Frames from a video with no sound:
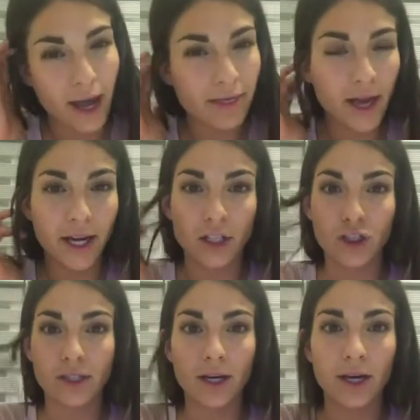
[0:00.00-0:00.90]
And then it
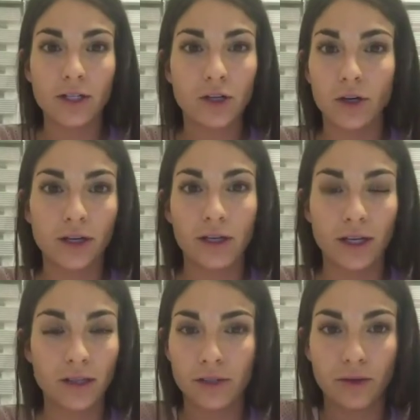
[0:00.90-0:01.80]
just kind of turned
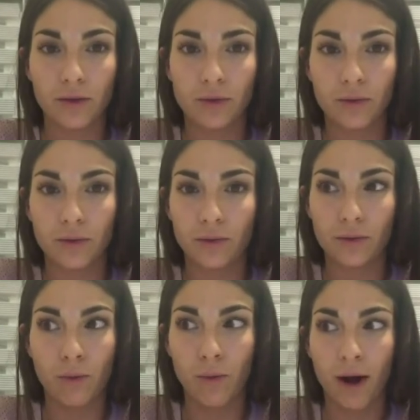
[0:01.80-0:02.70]
into
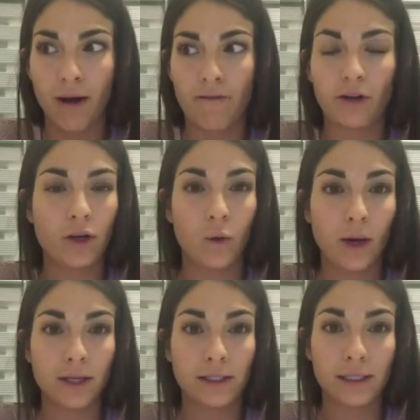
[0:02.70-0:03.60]
wherever you
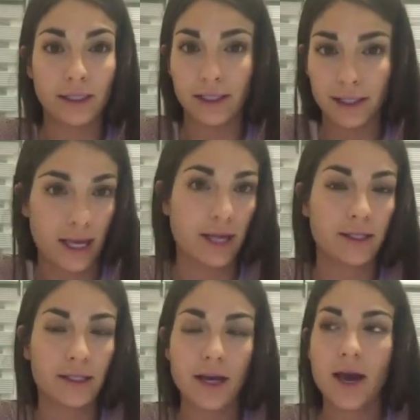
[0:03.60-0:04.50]
wanted to
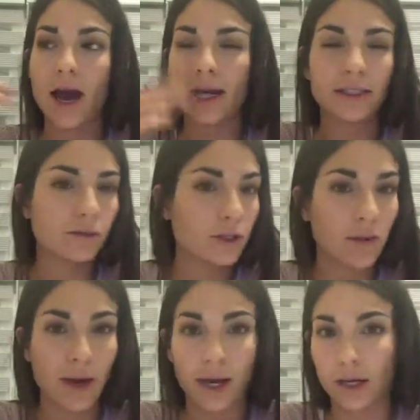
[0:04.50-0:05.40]
sit. I didn't
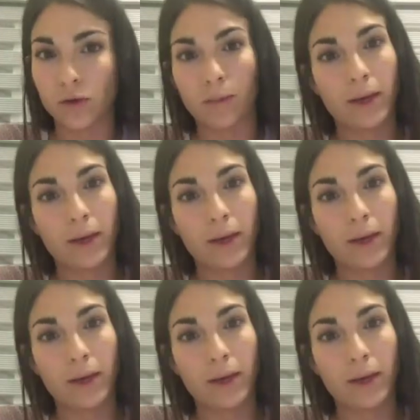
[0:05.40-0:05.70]
really make it into